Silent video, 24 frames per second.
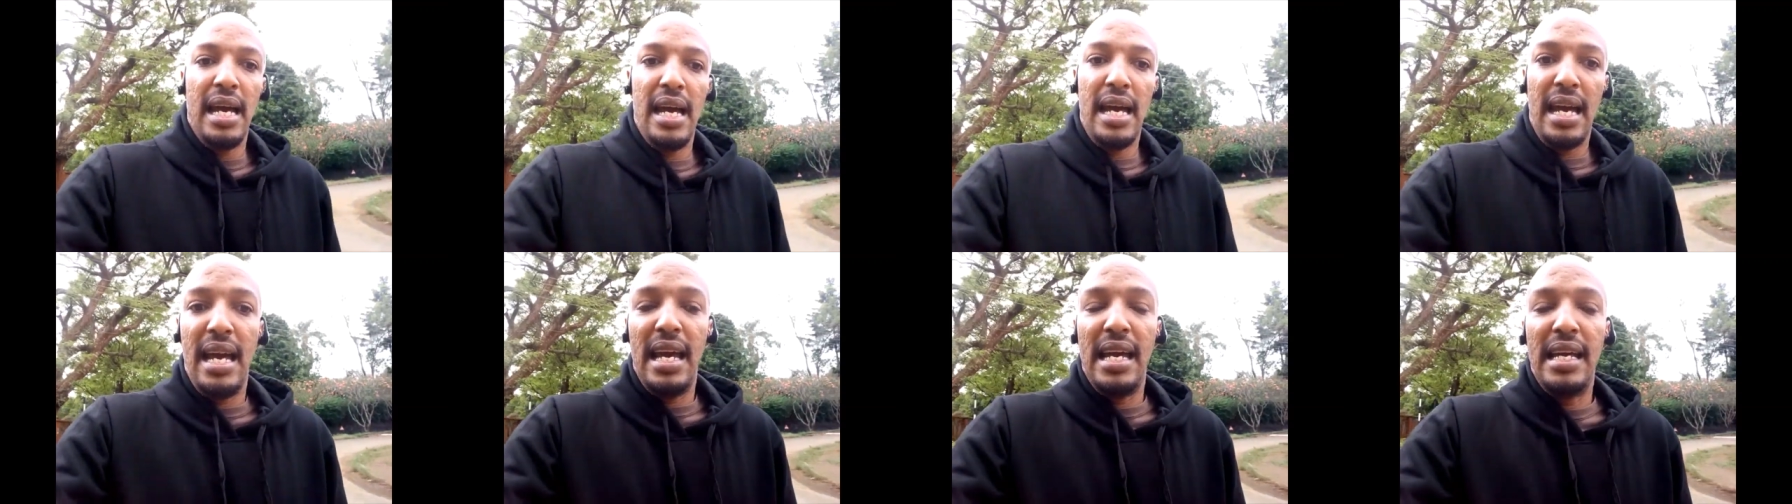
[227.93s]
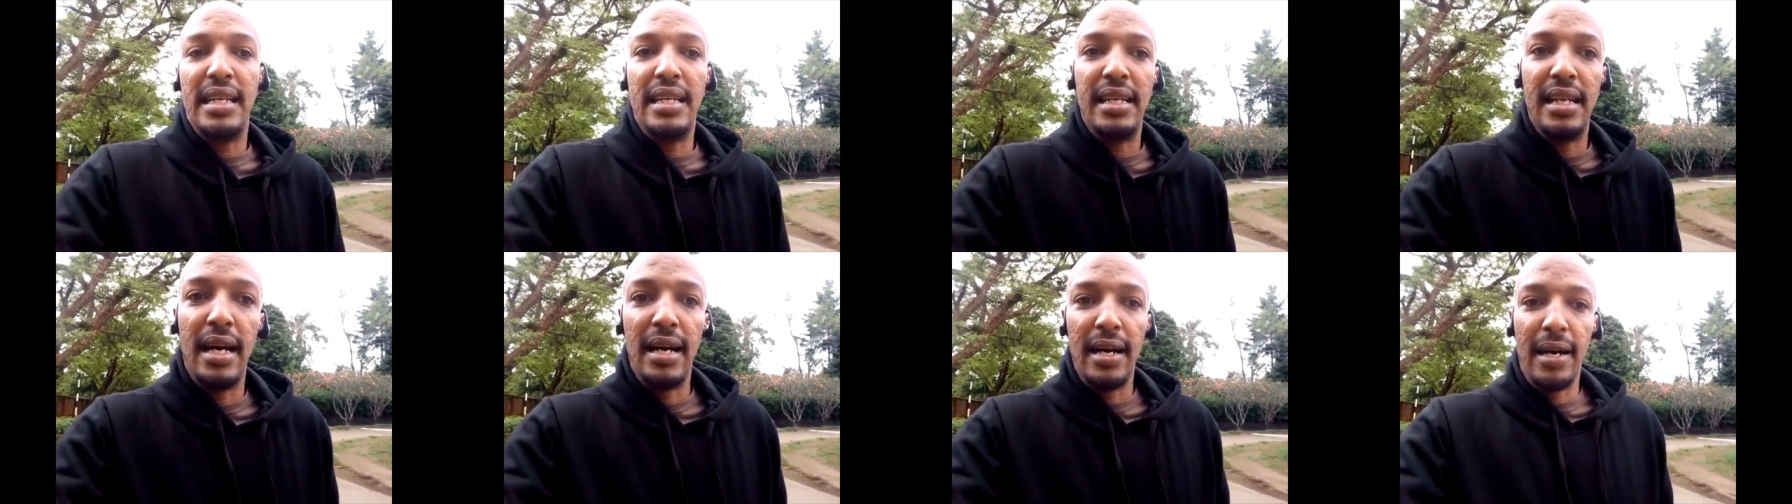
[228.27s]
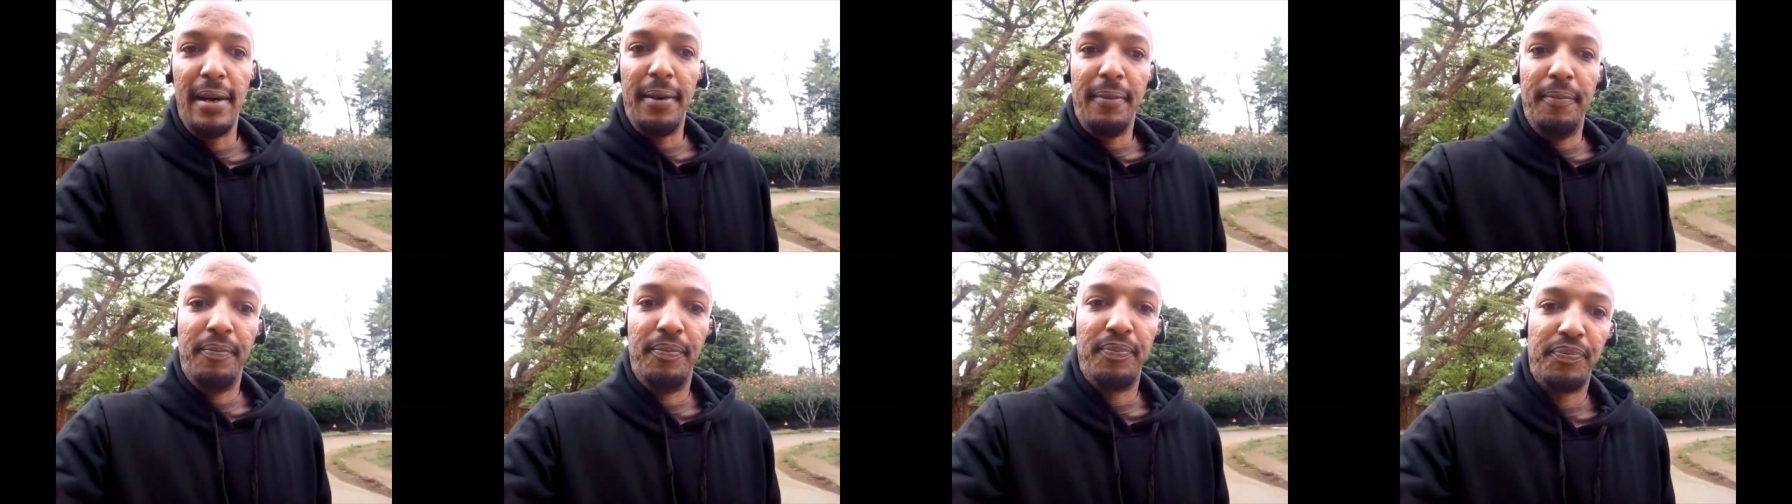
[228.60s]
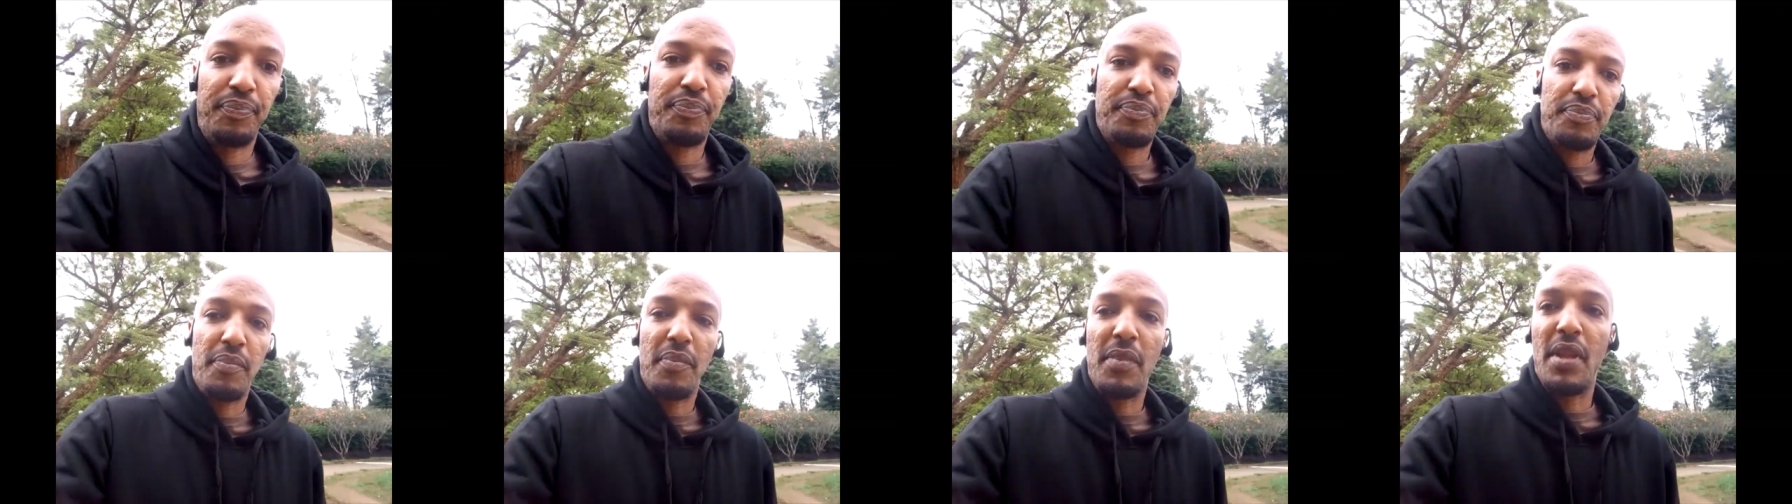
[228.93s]
And uh,
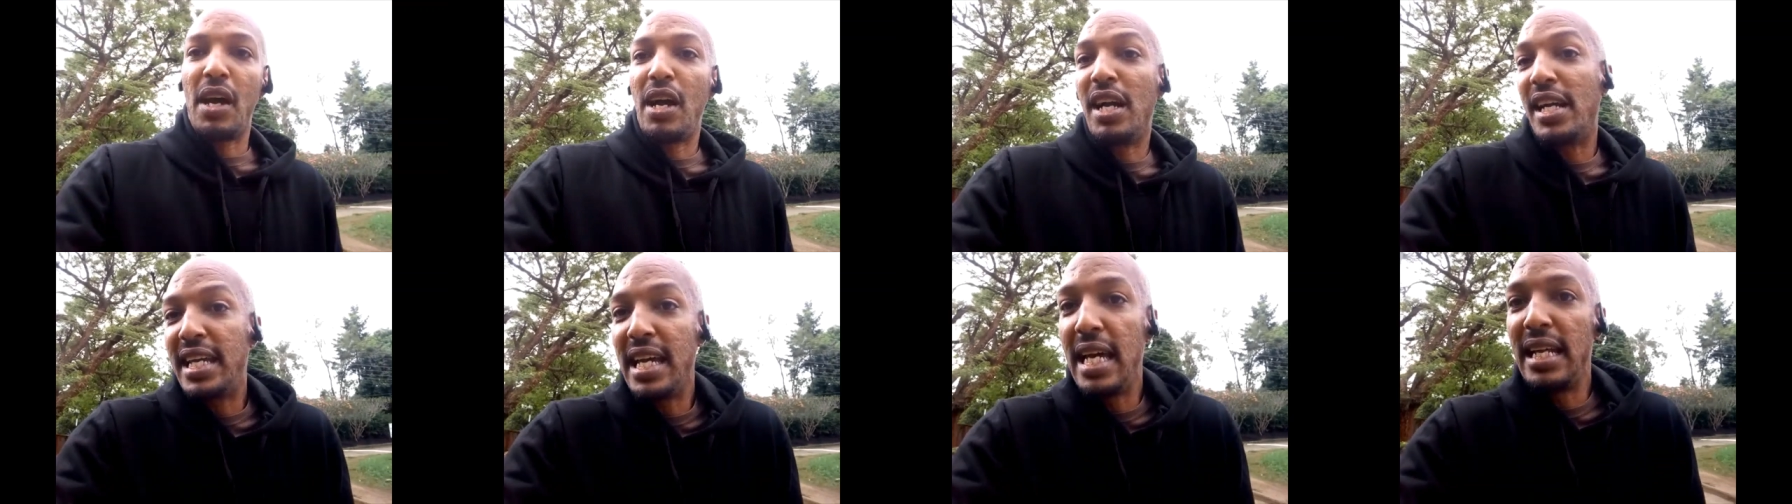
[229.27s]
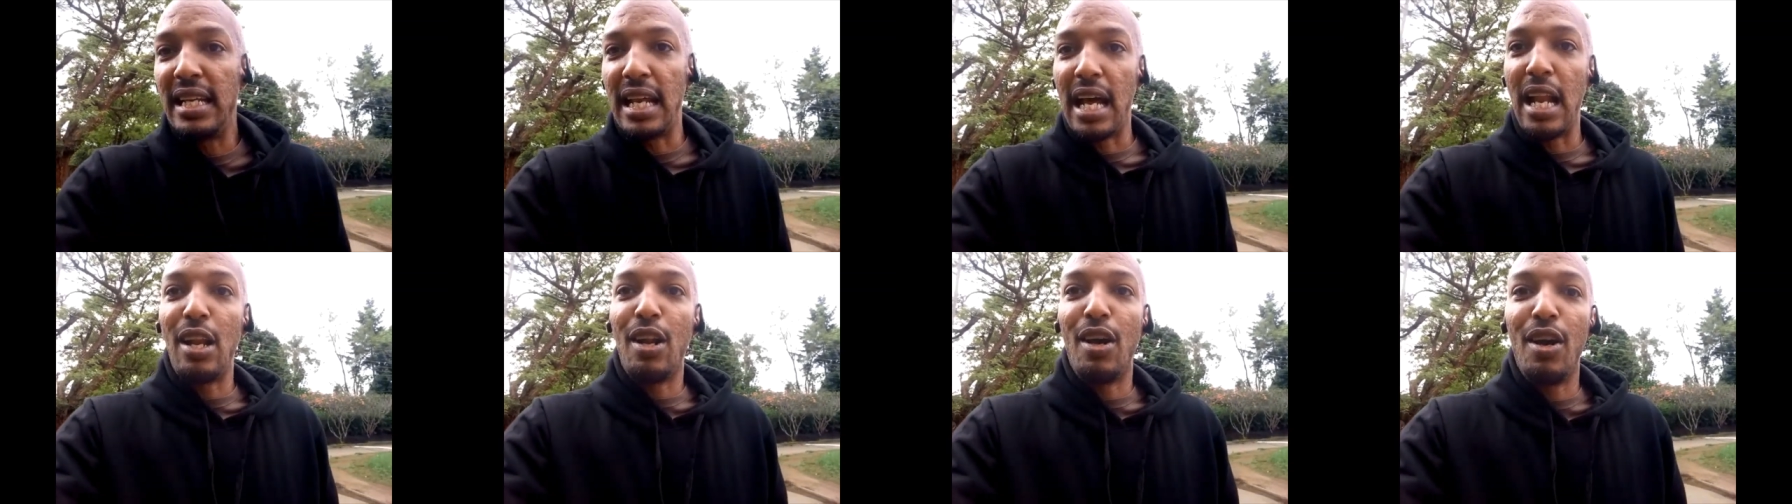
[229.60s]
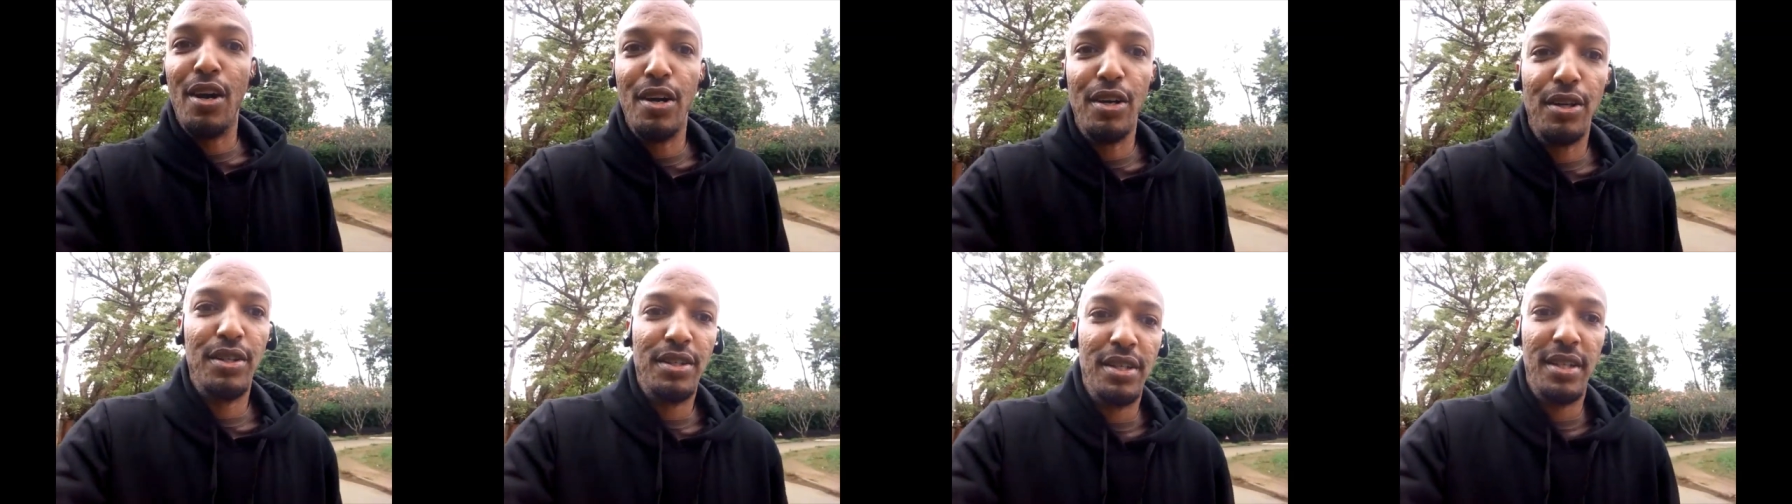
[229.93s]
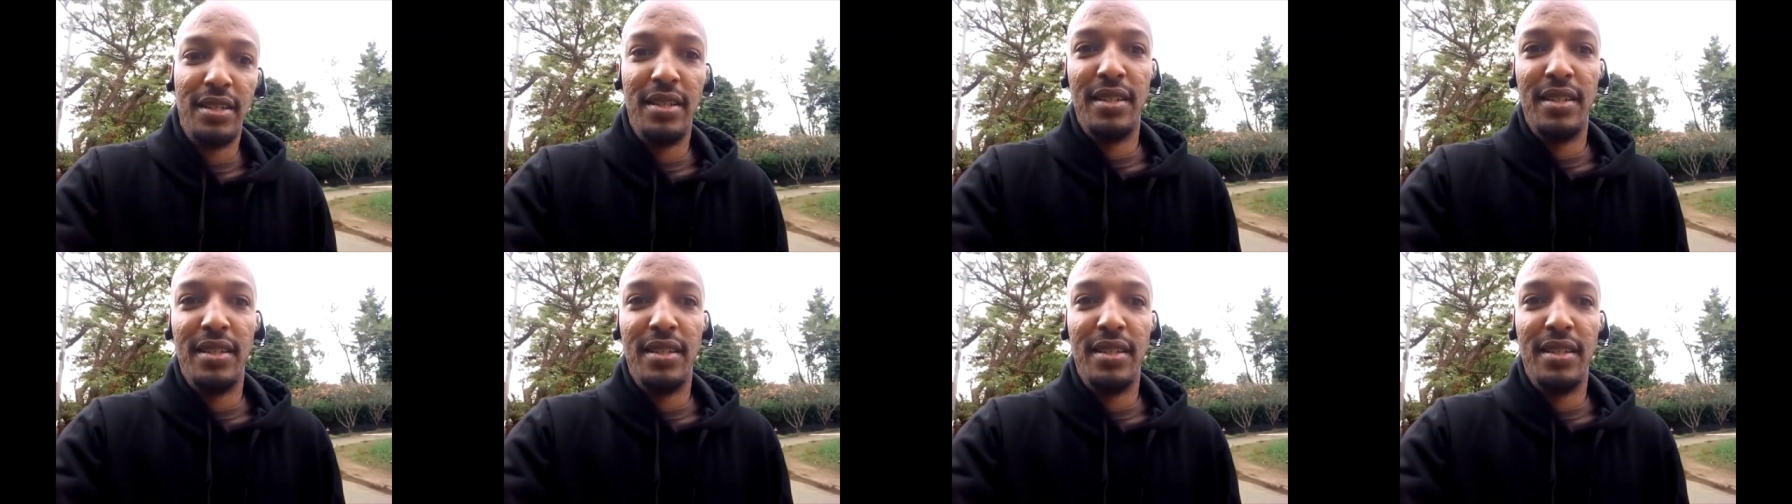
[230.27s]
again, I learned,